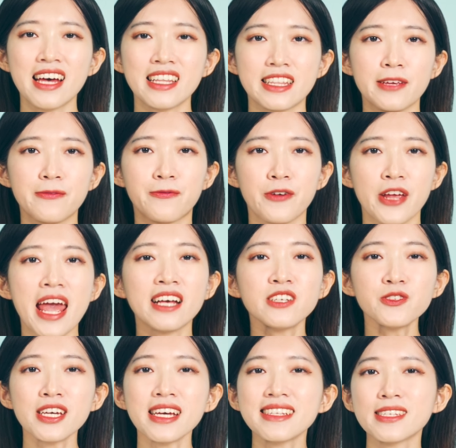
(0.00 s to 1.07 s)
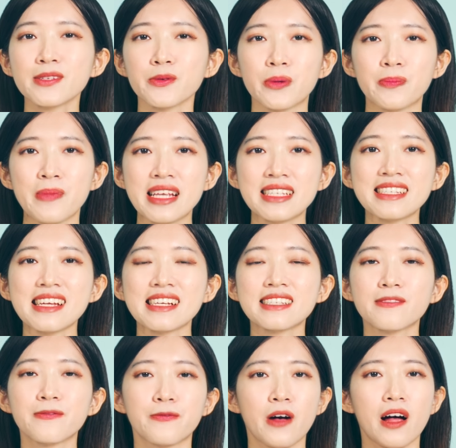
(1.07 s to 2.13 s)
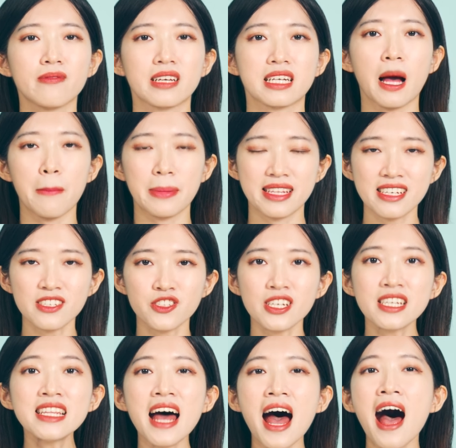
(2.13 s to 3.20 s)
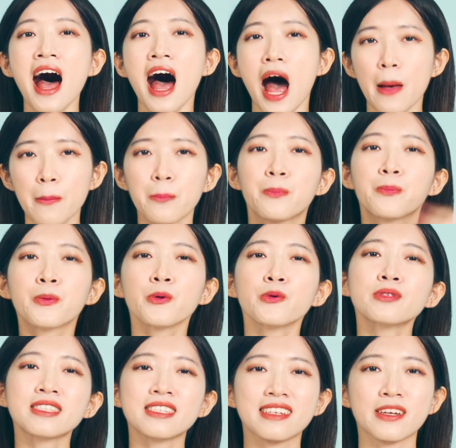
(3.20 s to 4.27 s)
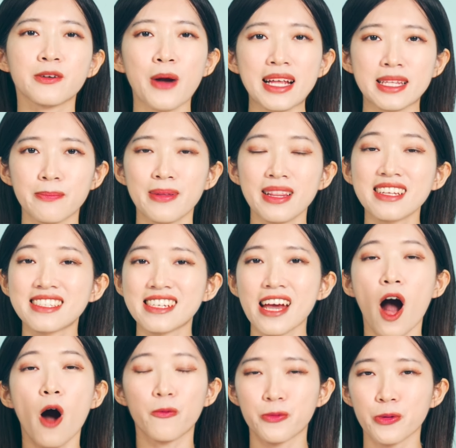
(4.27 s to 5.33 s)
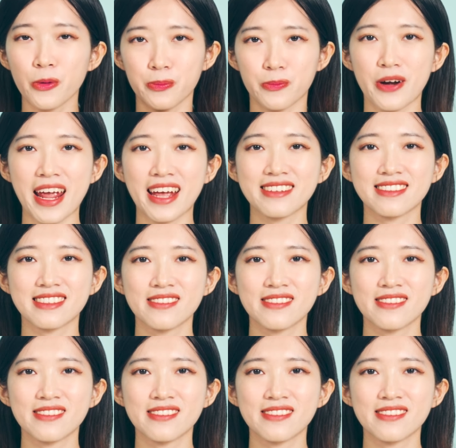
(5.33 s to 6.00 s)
differentiate your business from the competition, and boost the credibility of your brand.